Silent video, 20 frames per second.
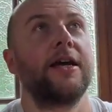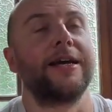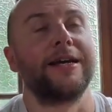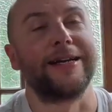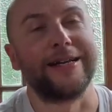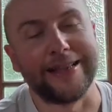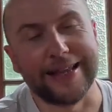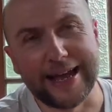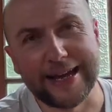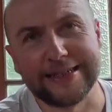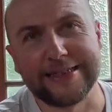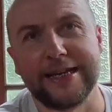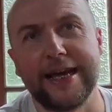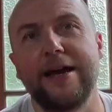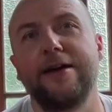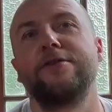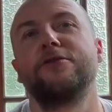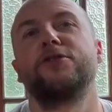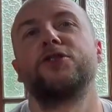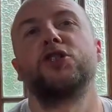
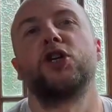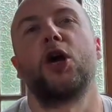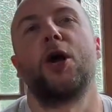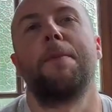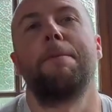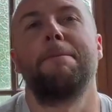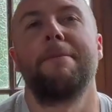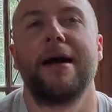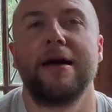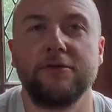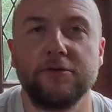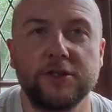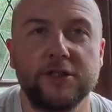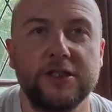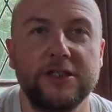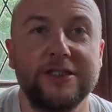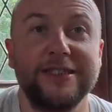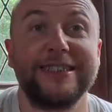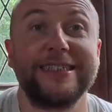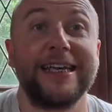Glasshouse
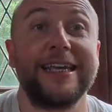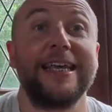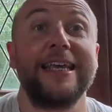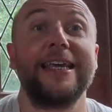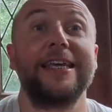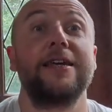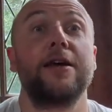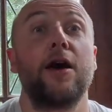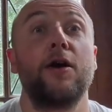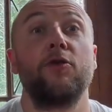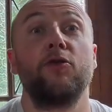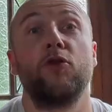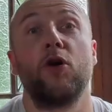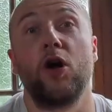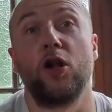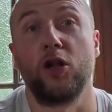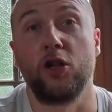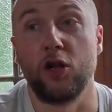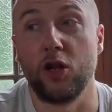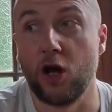Mountains Eco
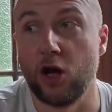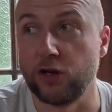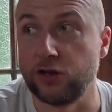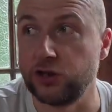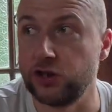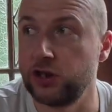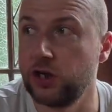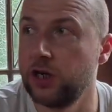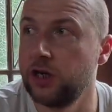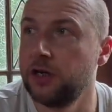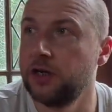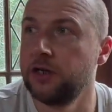Lodge.